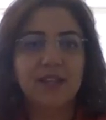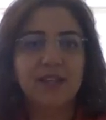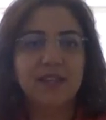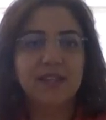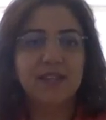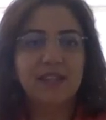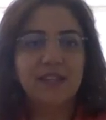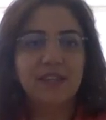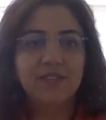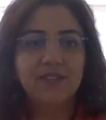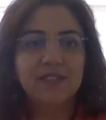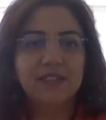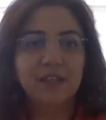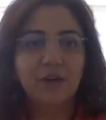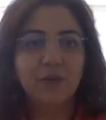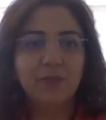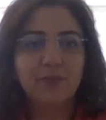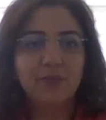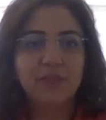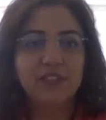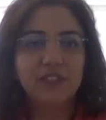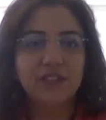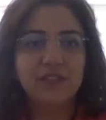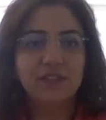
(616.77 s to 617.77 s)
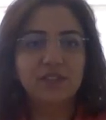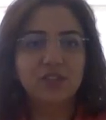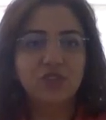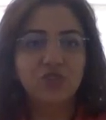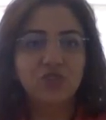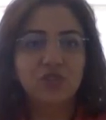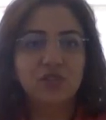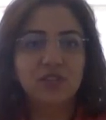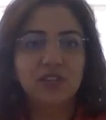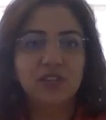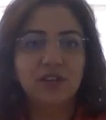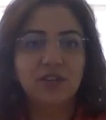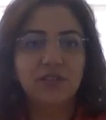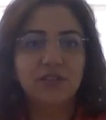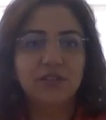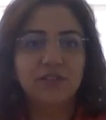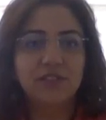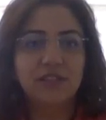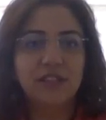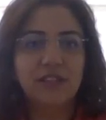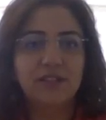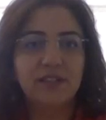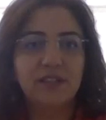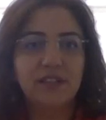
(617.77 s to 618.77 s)
New submissions should
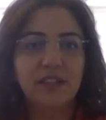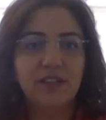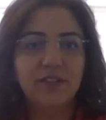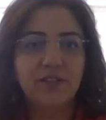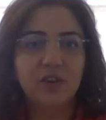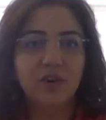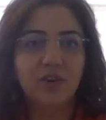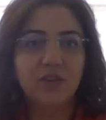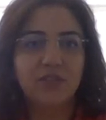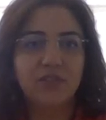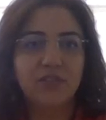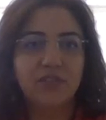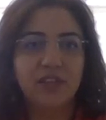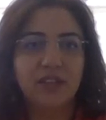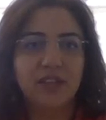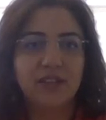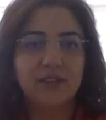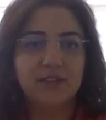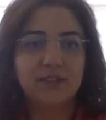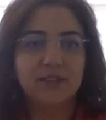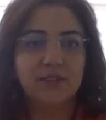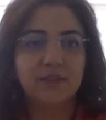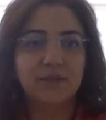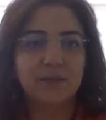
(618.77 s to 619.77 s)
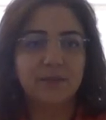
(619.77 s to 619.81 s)
contain new content.